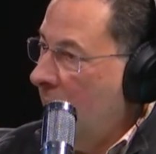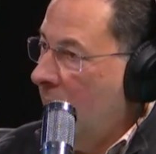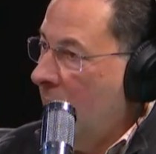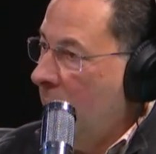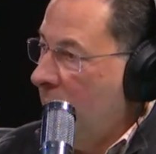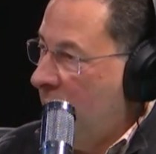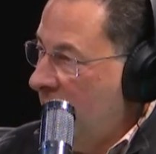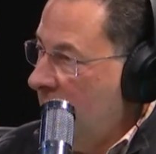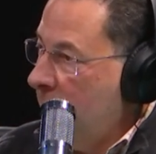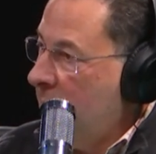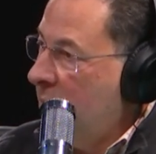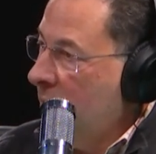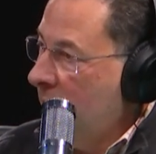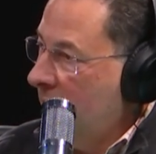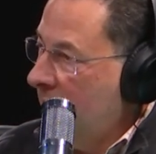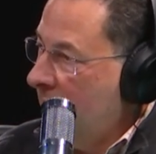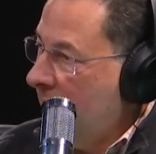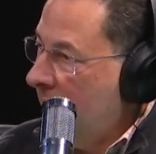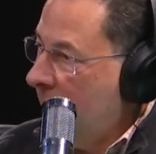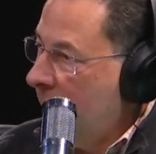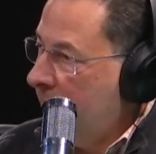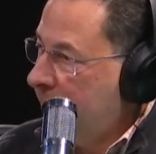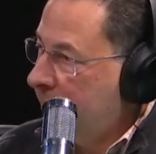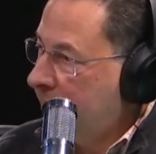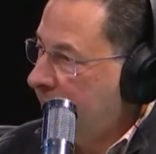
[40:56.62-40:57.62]
And people get
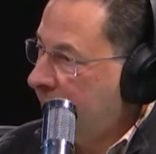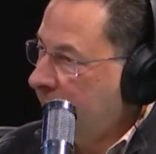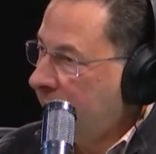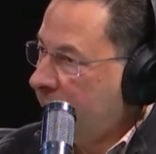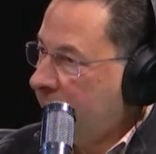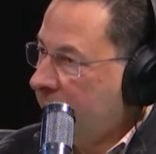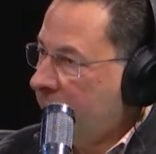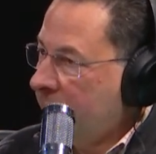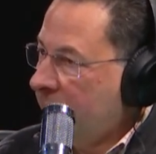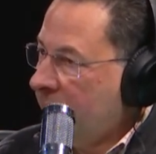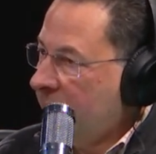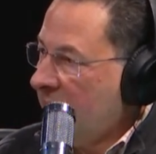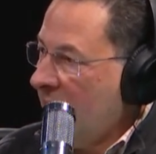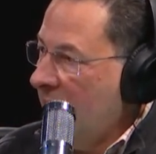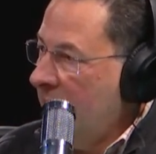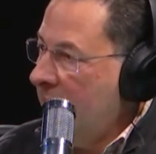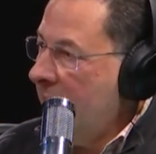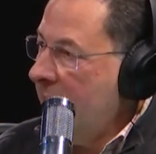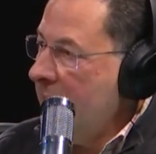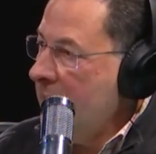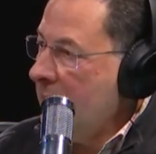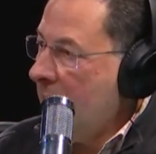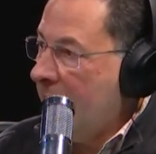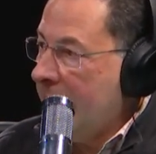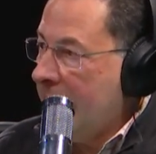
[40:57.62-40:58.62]
up,
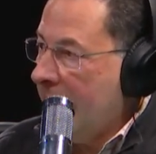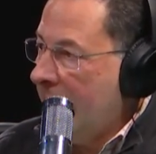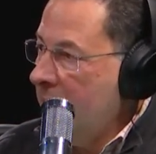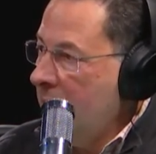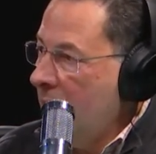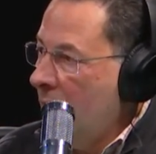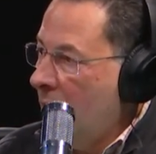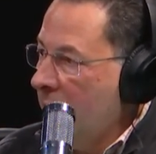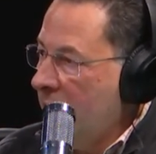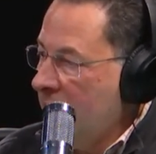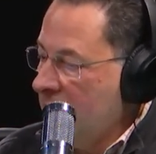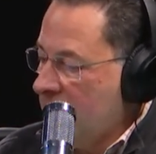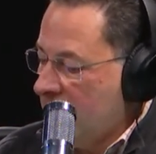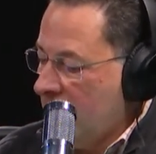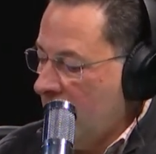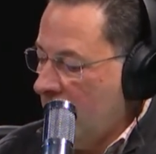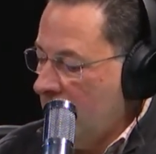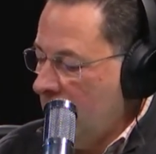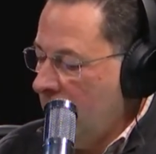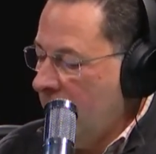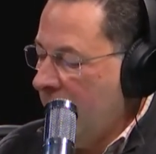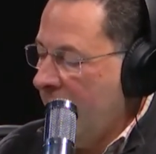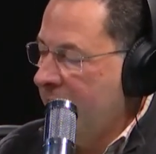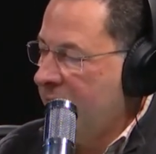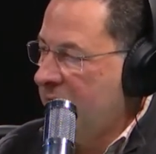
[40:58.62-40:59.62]
and I know they say,
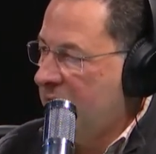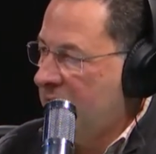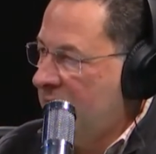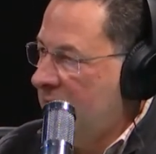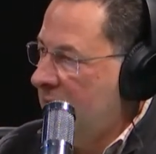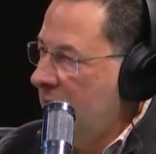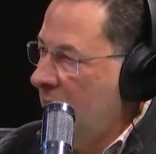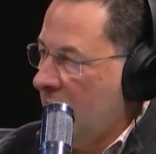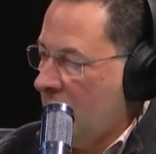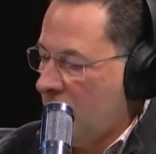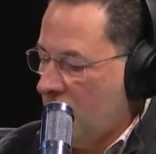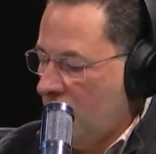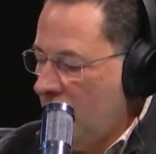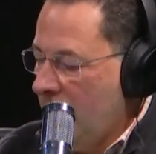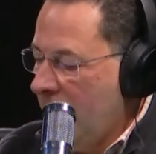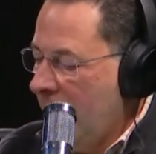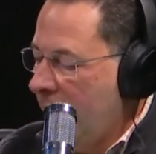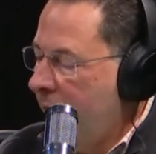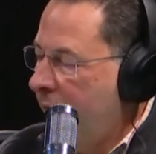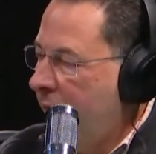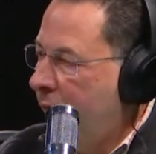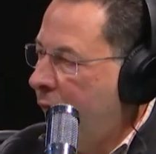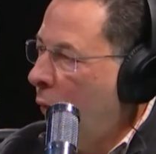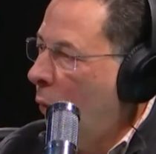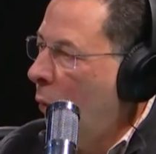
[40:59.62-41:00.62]
you have 6, you
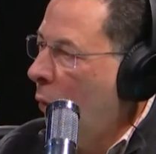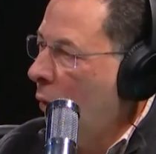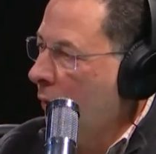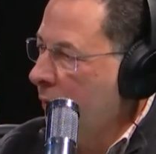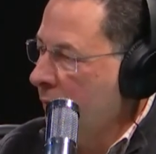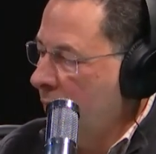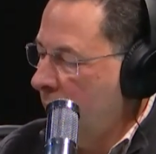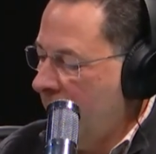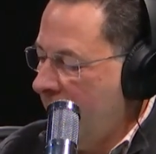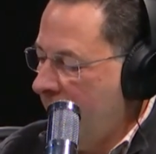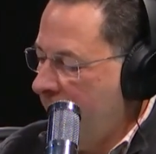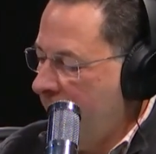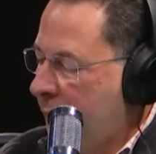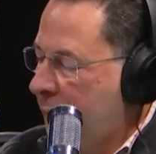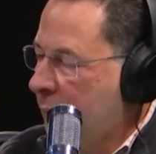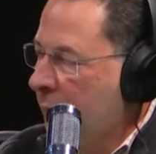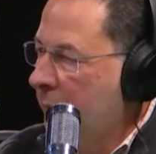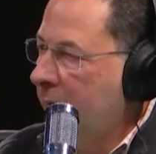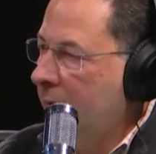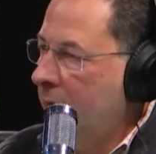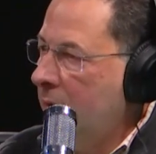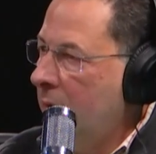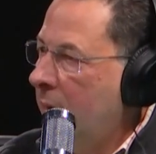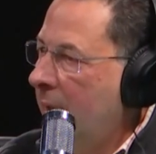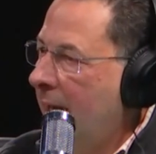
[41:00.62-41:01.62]
have 4, you
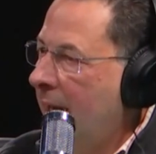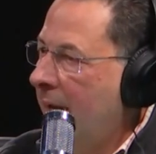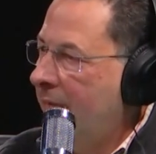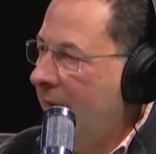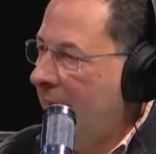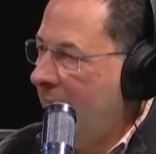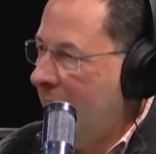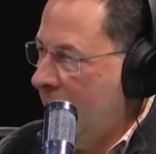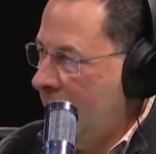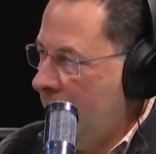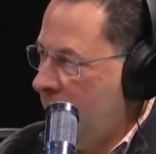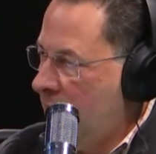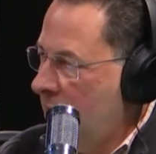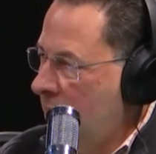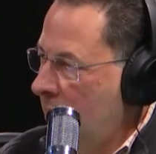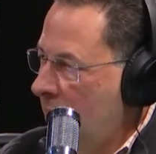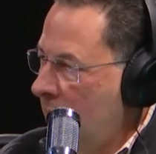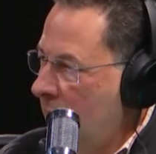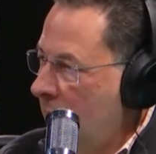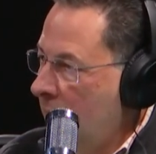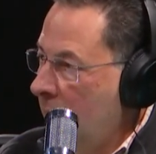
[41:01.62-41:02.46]
3, you have 8.